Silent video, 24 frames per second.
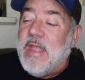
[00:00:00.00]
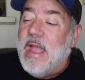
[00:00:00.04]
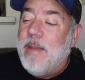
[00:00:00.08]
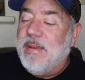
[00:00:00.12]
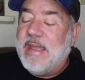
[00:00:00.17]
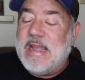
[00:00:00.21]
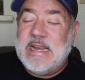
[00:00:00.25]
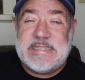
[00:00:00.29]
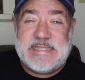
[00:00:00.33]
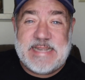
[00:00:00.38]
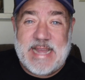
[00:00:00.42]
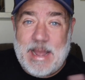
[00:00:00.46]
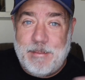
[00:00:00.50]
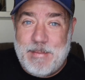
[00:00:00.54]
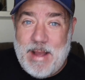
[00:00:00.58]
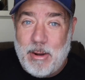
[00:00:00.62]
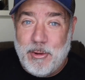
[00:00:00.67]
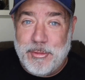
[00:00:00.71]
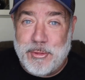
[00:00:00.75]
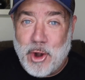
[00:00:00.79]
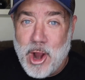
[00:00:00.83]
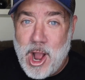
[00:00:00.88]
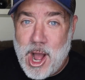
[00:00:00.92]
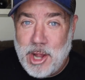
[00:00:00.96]
Because they come out
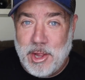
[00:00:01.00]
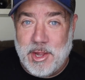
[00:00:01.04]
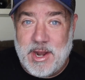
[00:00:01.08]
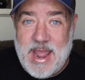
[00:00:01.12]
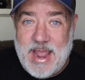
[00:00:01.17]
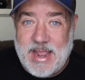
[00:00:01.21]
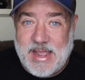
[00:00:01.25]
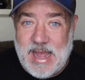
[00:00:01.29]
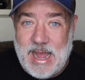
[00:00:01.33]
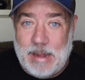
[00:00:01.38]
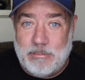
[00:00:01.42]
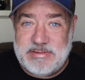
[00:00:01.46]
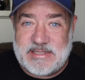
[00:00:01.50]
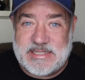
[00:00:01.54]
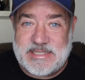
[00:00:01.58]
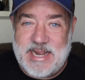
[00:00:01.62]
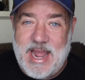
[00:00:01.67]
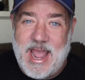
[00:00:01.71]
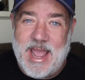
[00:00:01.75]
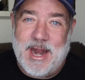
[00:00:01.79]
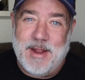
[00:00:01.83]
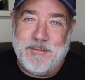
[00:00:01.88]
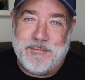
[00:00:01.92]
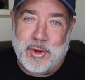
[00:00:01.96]
with their holiday cups
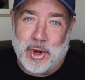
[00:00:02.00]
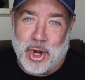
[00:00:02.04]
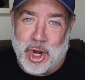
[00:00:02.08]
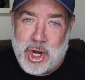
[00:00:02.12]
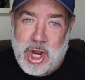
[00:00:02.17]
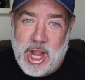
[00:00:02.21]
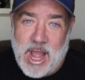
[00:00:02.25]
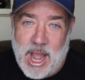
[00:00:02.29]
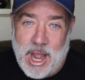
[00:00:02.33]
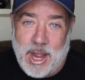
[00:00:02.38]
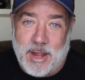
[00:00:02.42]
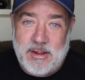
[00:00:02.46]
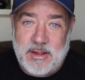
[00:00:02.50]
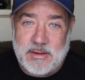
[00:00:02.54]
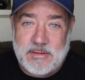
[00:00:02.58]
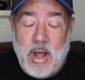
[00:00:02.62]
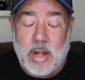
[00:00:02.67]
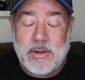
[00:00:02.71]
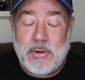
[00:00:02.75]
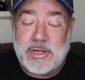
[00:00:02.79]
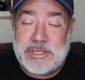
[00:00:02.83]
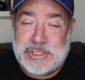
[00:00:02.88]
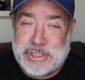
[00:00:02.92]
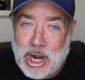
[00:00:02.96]
today. And if you're a
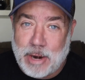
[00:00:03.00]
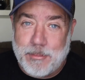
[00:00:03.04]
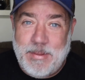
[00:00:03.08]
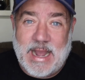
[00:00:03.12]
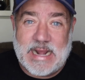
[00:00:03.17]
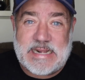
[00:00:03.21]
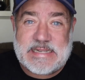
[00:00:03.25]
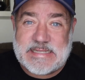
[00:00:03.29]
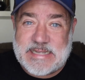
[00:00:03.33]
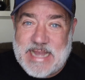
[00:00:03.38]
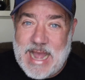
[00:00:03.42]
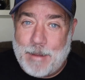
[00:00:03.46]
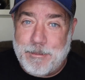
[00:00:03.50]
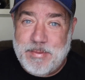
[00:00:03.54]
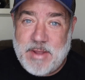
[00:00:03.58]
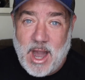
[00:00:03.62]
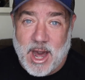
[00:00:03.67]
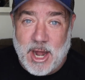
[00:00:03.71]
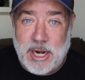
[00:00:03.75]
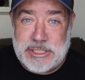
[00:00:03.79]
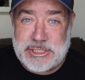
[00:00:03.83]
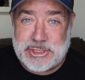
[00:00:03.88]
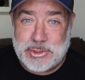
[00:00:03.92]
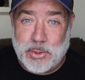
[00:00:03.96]
Starbucks cup
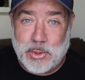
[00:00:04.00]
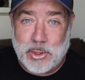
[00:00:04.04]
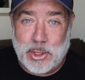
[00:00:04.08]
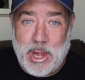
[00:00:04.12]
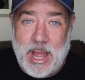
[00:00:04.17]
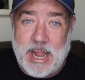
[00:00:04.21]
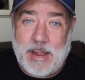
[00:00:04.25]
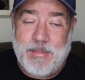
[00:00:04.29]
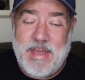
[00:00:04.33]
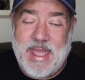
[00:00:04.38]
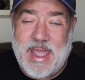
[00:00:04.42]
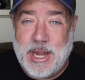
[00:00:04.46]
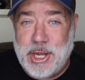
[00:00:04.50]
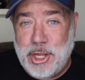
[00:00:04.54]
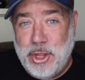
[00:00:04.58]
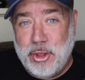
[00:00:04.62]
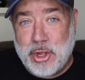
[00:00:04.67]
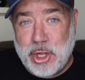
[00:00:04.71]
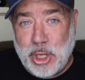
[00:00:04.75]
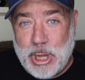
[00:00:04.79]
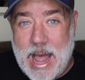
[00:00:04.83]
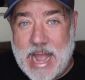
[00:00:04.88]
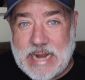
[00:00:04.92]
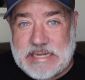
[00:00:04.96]
connoisseur like me and you
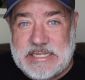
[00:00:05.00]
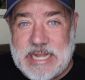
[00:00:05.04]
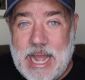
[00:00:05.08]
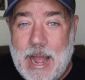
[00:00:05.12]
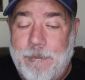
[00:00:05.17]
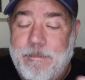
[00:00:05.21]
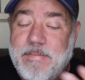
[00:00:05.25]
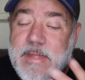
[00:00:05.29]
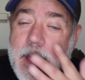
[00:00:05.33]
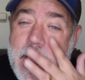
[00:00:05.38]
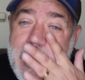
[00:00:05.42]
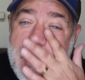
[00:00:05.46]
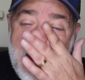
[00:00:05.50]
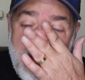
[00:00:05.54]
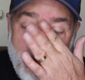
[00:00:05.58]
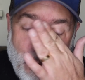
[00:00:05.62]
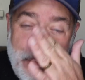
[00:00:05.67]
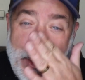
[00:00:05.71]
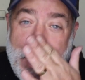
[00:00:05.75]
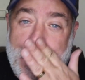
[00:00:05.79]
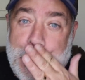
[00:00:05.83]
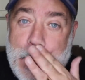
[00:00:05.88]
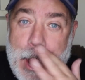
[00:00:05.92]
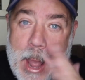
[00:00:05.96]
collect them, well,
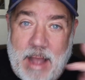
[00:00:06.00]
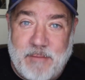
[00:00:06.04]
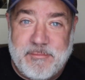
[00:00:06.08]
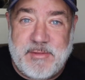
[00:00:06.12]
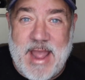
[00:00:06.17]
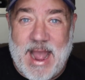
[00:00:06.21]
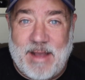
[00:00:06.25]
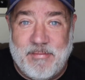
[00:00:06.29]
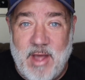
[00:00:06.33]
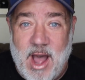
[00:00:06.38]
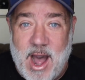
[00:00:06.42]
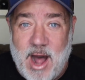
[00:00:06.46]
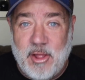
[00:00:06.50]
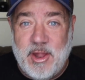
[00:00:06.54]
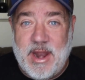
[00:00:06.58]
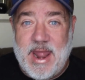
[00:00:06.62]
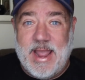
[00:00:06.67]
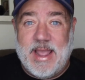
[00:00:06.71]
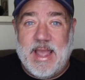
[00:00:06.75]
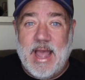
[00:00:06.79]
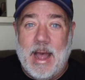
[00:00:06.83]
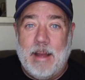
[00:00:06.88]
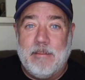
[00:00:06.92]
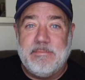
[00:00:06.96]
then you have to have the
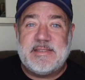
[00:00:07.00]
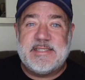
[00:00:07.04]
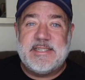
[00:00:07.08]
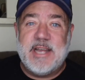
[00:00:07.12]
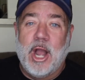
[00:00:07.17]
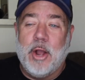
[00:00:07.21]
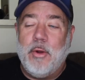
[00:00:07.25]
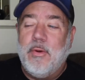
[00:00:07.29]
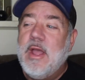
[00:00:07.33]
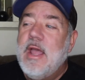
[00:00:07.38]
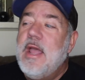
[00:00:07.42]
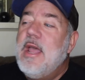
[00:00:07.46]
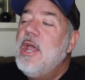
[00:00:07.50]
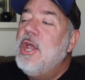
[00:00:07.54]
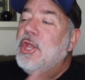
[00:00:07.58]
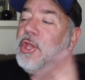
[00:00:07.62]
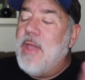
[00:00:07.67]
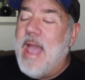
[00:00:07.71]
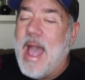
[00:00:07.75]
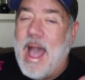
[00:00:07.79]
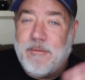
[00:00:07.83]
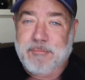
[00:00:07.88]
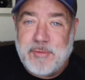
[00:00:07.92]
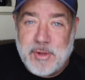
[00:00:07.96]
holiday cups. So
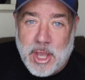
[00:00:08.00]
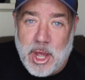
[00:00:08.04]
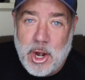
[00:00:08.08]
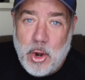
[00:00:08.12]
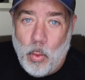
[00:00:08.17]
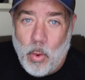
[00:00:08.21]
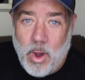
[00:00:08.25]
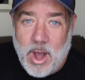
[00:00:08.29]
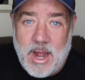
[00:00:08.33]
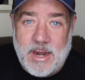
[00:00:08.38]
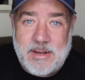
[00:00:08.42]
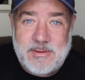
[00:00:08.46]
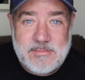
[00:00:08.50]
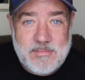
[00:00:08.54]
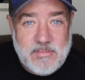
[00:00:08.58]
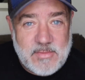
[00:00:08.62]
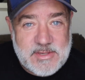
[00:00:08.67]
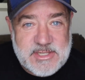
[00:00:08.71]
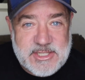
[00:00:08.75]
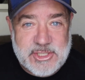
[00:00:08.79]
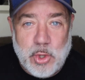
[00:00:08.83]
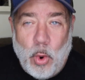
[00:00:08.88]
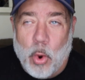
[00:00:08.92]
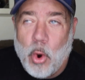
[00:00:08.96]
you have to go to one
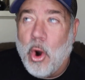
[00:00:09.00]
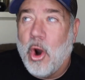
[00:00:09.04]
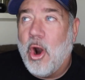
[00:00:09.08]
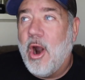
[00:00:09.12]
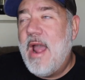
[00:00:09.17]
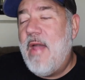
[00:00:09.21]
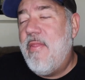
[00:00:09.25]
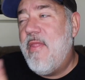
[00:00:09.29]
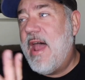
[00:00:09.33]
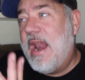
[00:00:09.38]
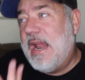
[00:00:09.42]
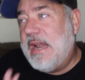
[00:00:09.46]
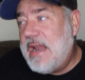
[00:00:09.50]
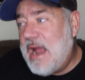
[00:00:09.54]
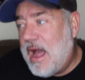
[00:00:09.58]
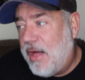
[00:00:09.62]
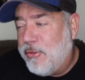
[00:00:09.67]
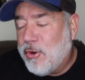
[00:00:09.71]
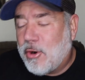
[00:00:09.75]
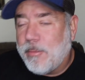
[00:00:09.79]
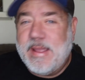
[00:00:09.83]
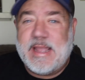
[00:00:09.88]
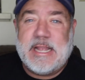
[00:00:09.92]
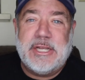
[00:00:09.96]
store and then
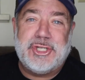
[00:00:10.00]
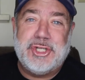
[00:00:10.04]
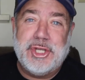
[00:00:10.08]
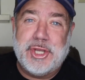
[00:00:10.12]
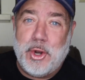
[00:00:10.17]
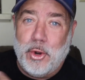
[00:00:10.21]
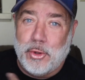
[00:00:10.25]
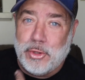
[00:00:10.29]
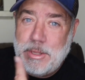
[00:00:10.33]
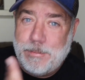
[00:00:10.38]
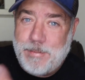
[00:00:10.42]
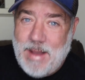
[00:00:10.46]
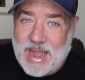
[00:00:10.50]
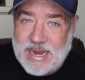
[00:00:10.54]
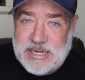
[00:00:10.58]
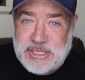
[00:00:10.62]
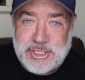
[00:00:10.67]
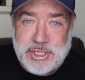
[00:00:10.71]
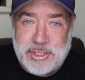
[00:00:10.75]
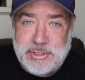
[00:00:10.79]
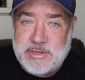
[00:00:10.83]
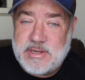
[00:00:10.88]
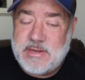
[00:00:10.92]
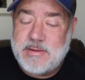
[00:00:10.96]
another because you can only buy
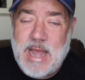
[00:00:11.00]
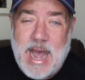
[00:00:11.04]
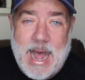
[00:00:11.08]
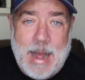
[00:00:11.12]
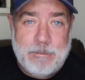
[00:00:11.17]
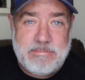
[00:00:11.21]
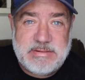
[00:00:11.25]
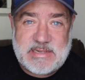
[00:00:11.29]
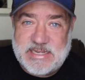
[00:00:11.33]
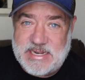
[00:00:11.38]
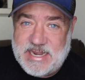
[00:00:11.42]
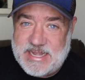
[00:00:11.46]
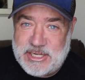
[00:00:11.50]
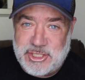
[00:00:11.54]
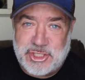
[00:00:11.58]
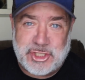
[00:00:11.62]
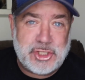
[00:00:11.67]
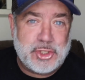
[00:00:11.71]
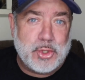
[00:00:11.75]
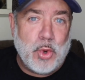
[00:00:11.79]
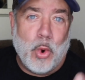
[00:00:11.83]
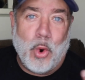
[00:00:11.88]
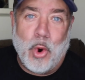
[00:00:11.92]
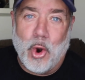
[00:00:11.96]
two cups at each
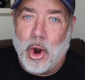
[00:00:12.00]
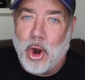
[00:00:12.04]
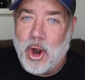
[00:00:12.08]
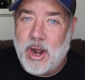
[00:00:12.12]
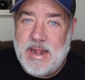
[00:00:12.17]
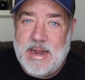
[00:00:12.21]
store.